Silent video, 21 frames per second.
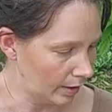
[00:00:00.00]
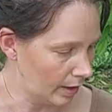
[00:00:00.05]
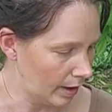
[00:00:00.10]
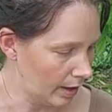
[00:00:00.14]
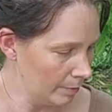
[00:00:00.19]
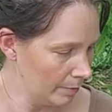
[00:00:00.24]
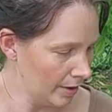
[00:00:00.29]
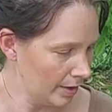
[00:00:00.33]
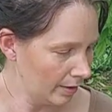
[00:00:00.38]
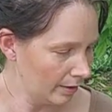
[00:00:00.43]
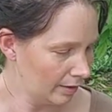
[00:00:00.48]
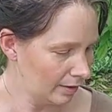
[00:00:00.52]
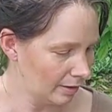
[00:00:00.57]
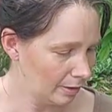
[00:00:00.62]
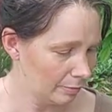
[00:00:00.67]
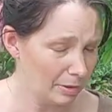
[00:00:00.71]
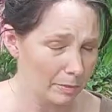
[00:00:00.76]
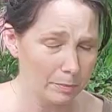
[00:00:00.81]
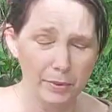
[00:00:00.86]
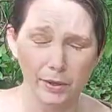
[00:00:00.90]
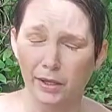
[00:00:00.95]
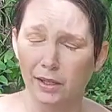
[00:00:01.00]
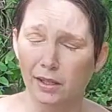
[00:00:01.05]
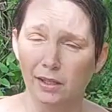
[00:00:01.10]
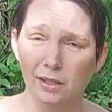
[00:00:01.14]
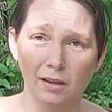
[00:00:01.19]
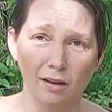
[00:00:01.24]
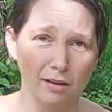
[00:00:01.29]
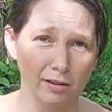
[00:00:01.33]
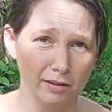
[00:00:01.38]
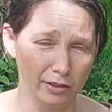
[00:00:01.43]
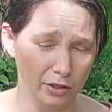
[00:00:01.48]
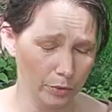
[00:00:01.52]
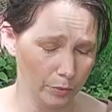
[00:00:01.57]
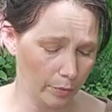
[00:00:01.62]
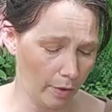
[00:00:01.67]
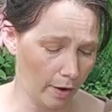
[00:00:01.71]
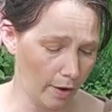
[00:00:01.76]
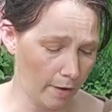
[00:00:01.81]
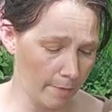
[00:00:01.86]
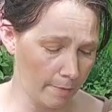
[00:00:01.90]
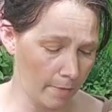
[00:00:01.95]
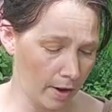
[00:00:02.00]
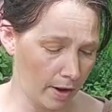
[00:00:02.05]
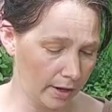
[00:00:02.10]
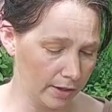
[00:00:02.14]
I'm not going to be picky on your rum.